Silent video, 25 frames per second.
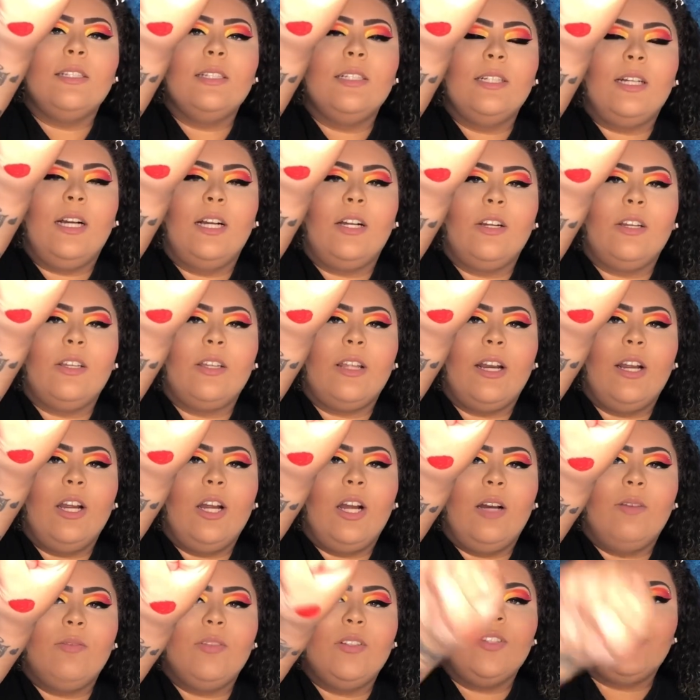is the color that I
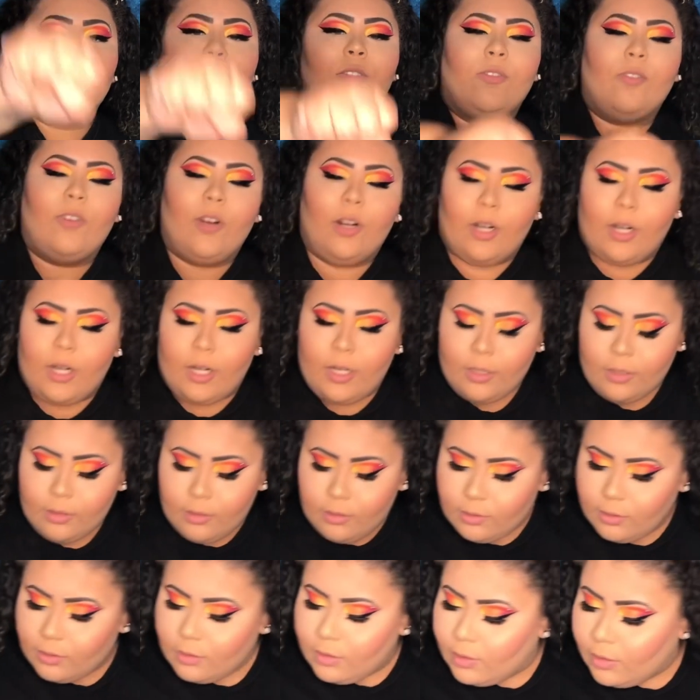have so far.
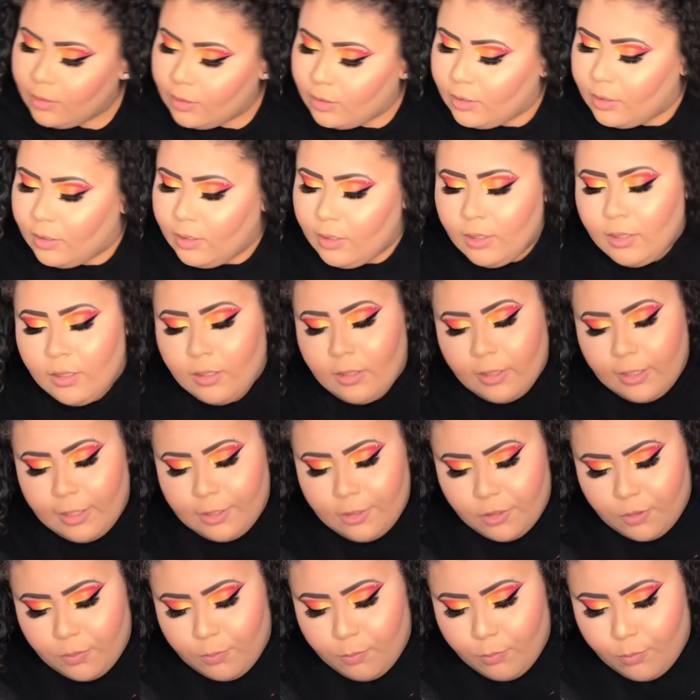
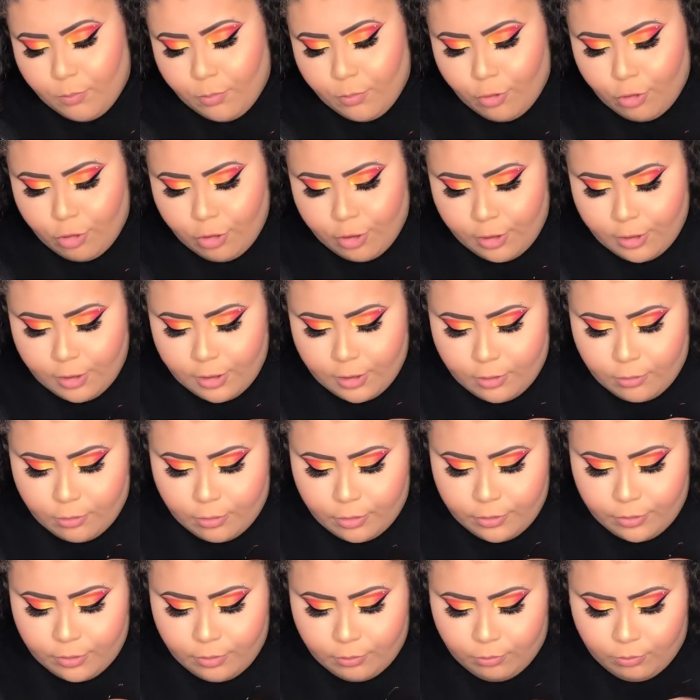It's more
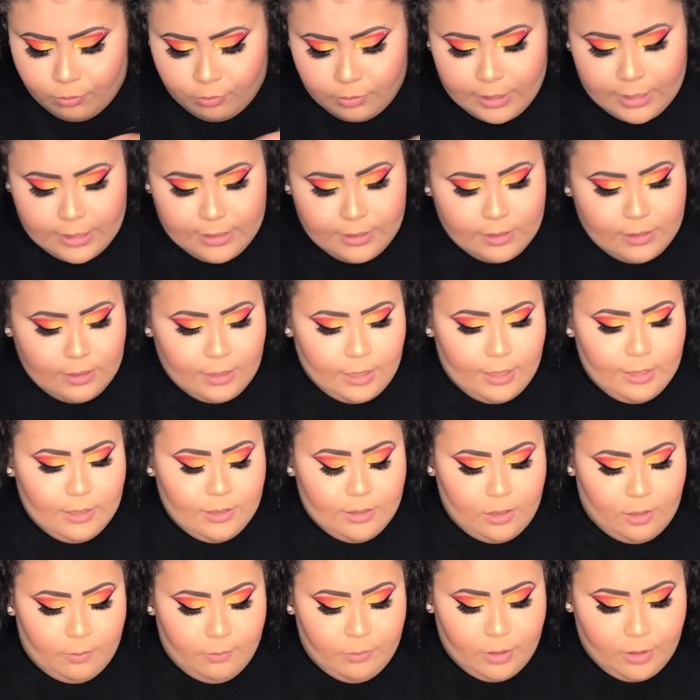on the red side,
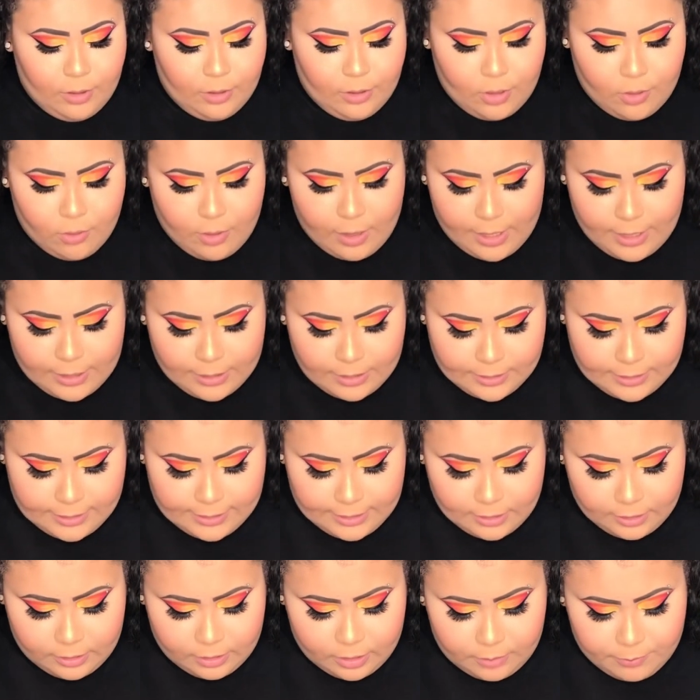so I'm gonna go ahead and
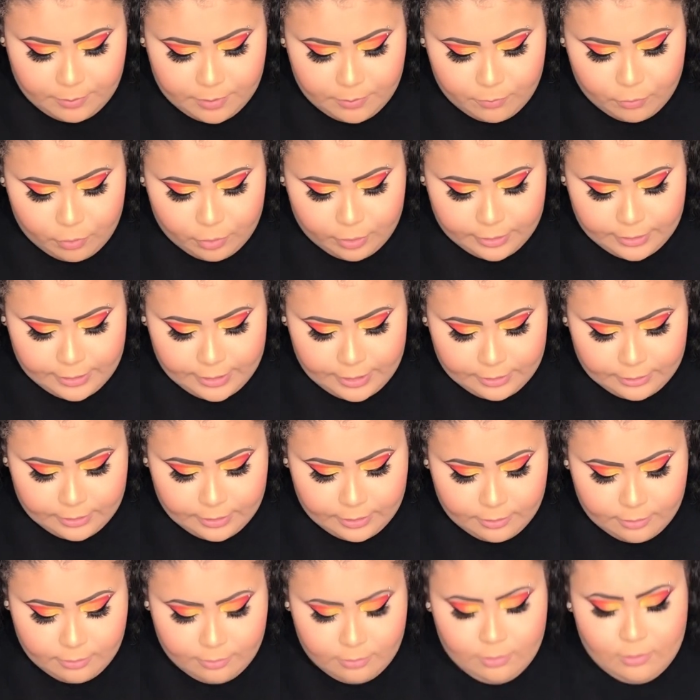take a little bit more
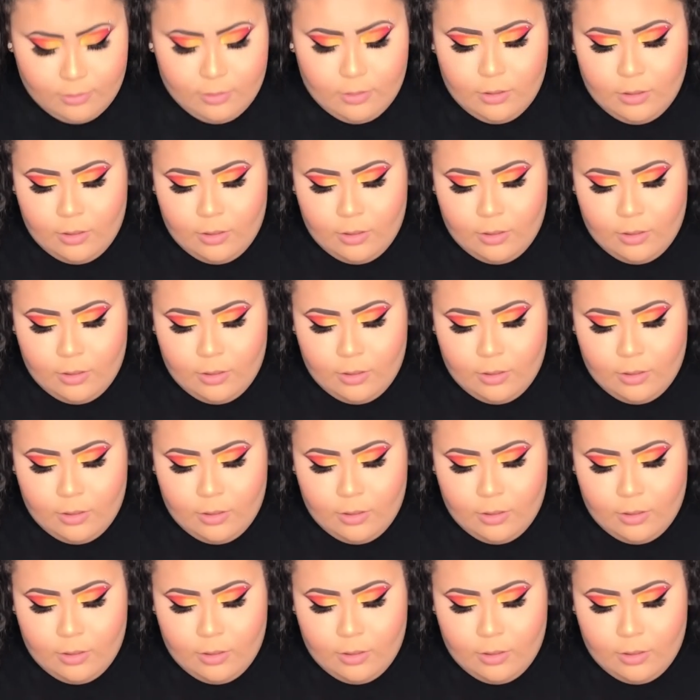yellow